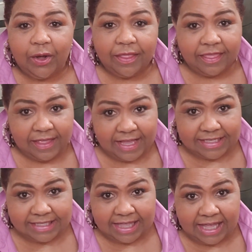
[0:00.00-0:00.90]
on
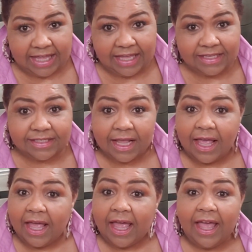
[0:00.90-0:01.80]
these things.
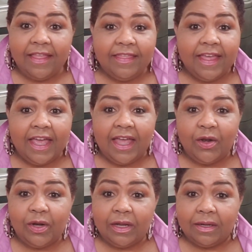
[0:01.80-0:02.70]
And
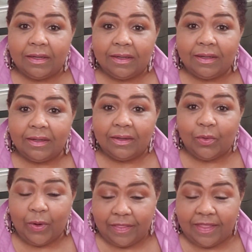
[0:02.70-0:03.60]
then
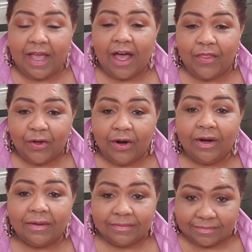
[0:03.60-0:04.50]
when the
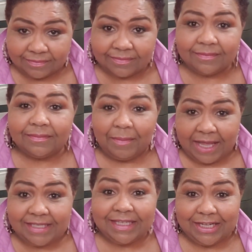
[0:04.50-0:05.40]
other
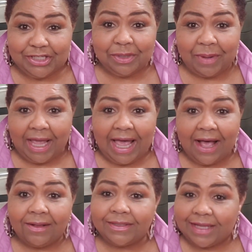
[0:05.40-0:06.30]
makes it into my
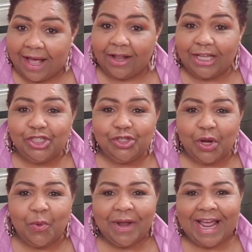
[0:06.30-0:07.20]
house, I'll let you
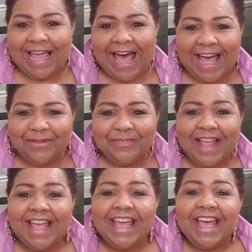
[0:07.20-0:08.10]
know what I got.
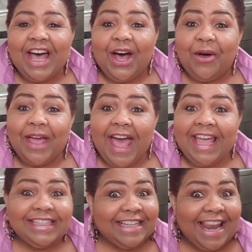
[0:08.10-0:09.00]

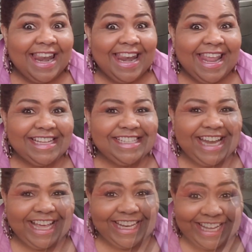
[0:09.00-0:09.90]
Okay, let's
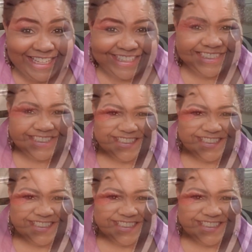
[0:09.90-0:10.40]
take a look.